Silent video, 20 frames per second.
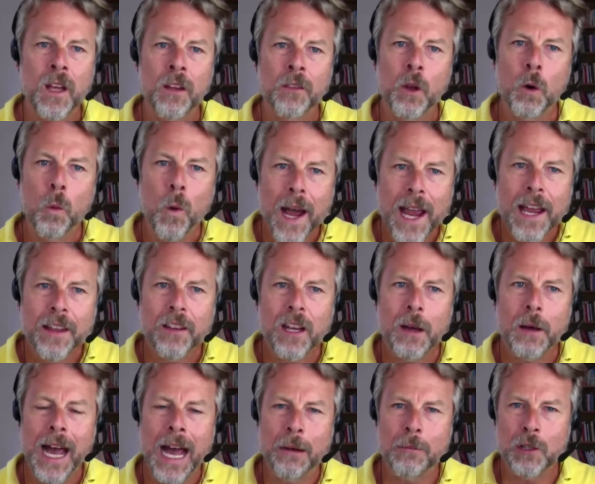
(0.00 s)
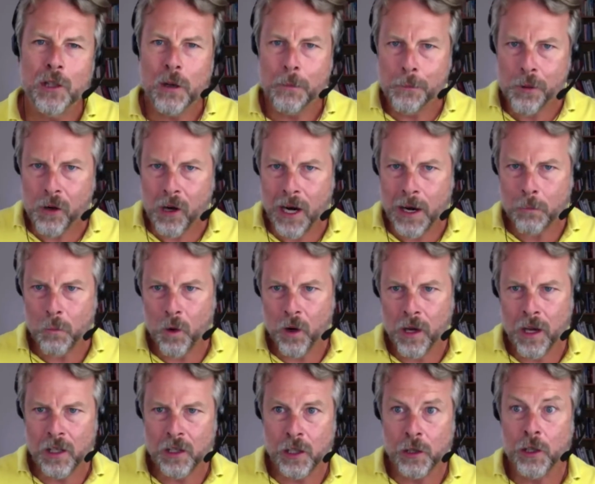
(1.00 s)
The way that Amazon Prime
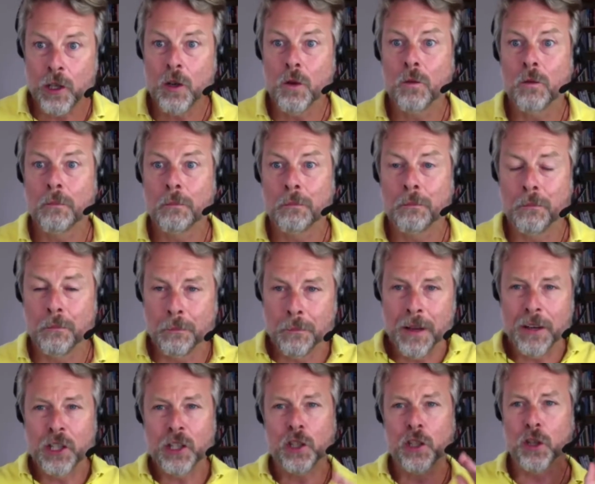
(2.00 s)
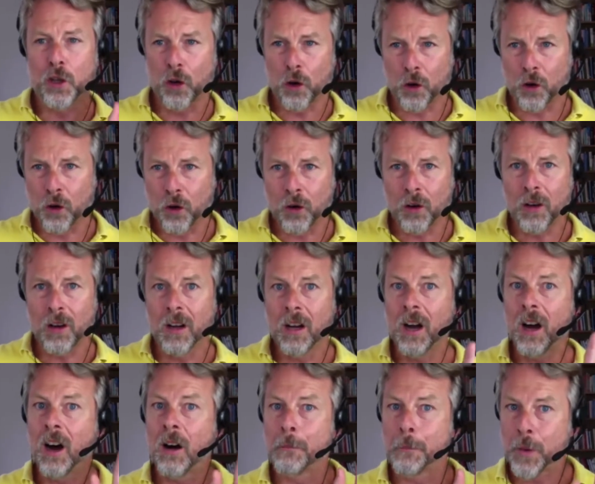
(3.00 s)
works, and you be sure
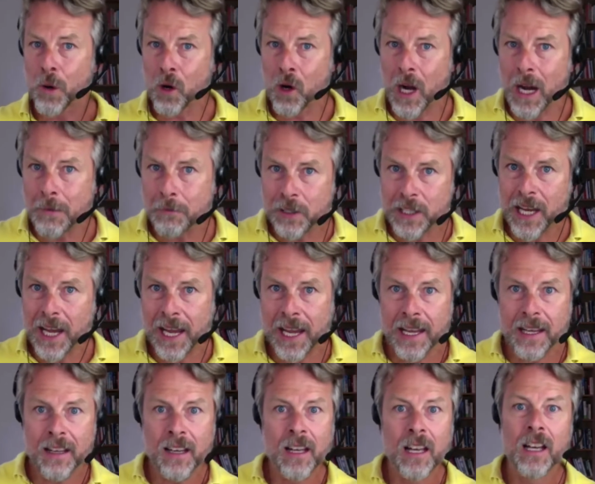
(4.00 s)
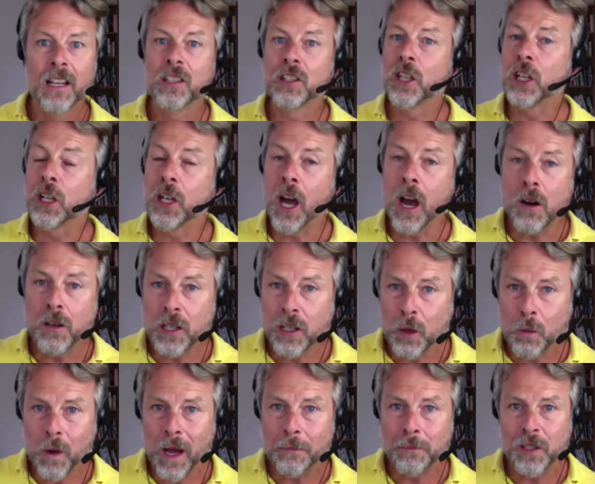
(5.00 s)
on Prime Day to go to
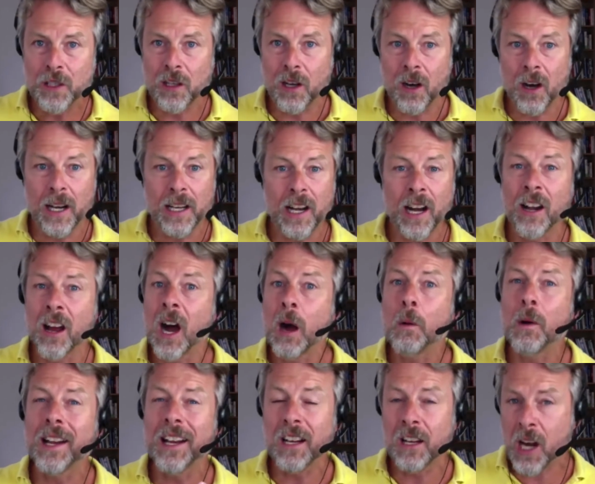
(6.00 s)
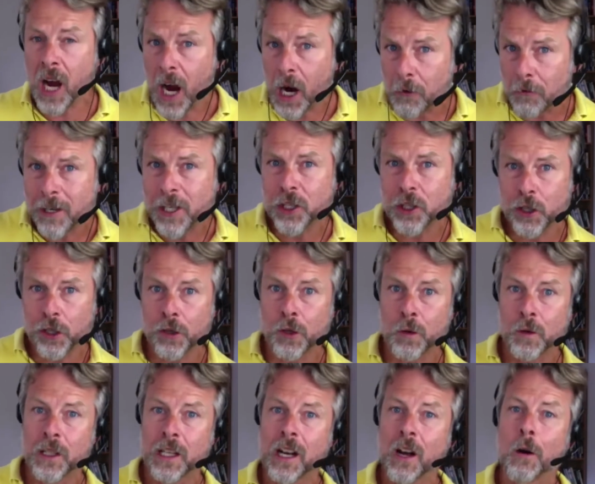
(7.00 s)
the website, and I would encourage
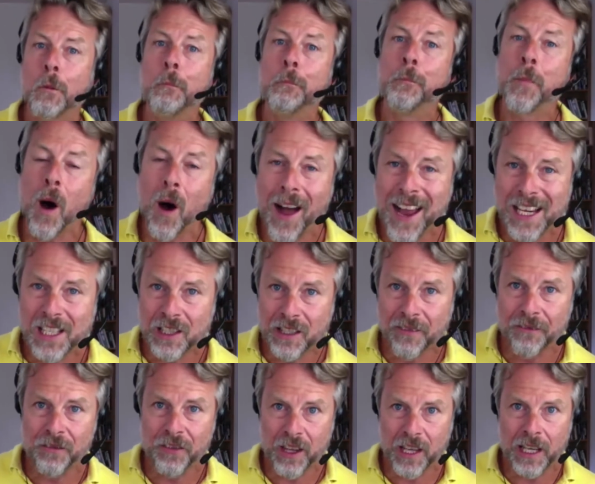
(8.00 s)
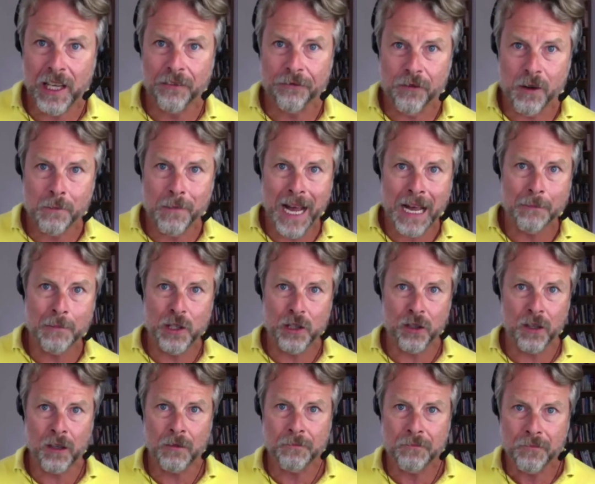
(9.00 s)
you to go and buy something from
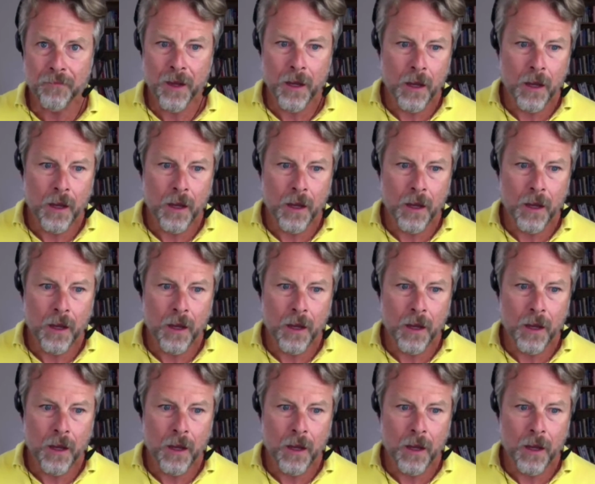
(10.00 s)
Amazon,